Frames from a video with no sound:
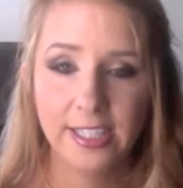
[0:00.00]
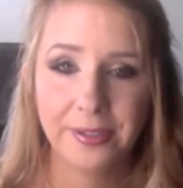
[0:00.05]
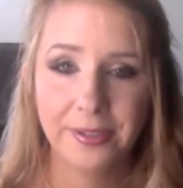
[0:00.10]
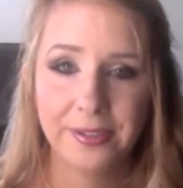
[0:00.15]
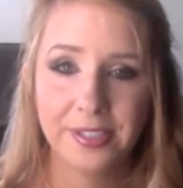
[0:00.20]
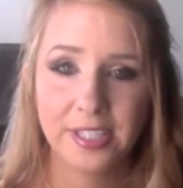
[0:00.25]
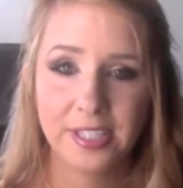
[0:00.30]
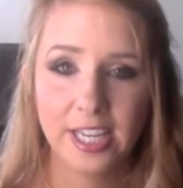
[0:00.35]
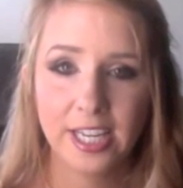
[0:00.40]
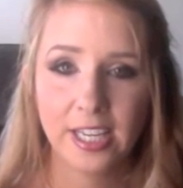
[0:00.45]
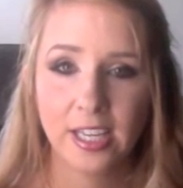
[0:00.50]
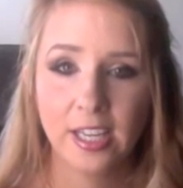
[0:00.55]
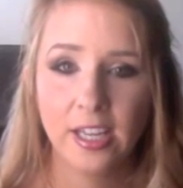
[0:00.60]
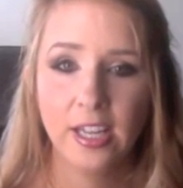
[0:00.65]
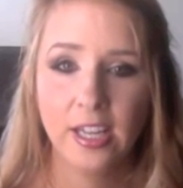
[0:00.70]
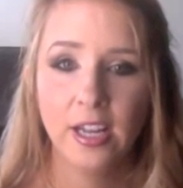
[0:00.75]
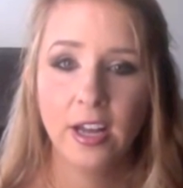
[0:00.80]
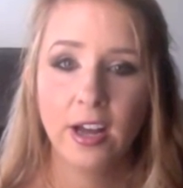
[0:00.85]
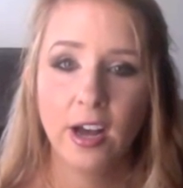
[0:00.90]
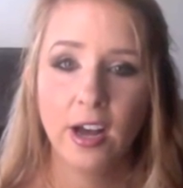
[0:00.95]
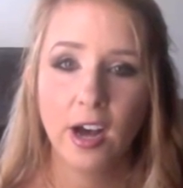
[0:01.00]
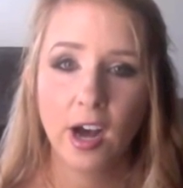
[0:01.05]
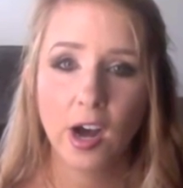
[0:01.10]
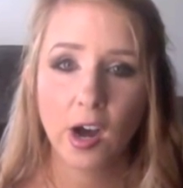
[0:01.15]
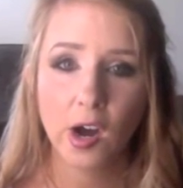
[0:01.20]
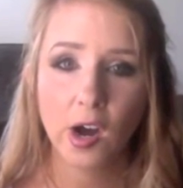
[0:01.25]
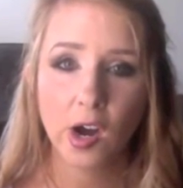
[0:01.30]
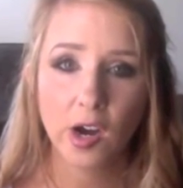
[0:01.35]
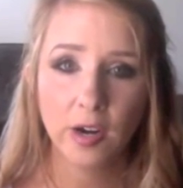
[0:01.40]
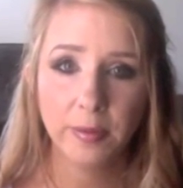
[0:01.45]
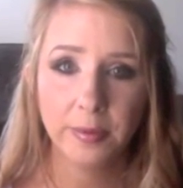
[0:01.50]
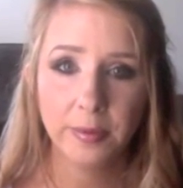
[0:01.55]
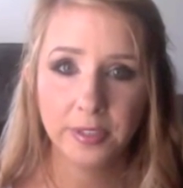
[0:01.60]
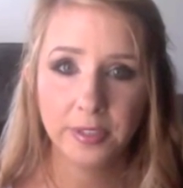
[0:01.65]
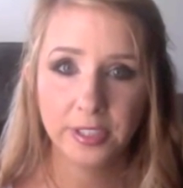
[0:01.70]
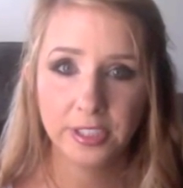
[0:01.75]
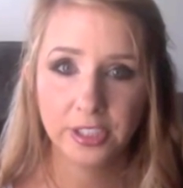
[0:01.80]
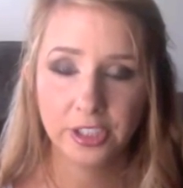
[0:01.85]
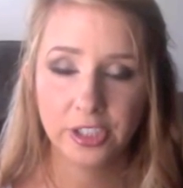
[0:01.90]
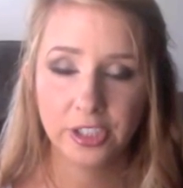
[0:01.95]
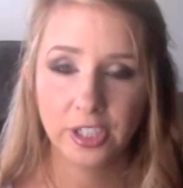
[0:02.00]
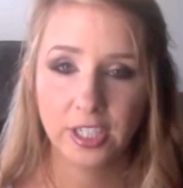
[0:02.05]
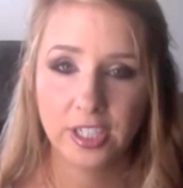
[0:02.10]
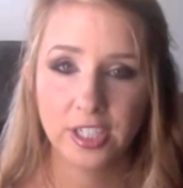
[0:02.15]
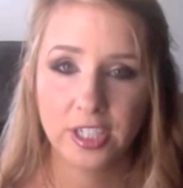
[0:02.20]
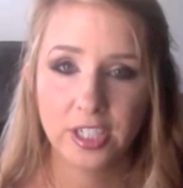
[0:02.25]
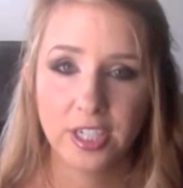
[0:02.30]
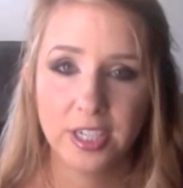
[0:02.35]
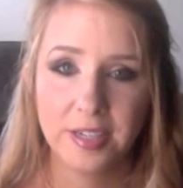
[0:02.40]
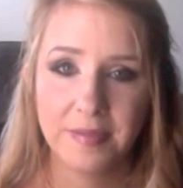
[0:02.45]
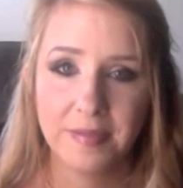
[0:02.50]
There was like horrible instruction.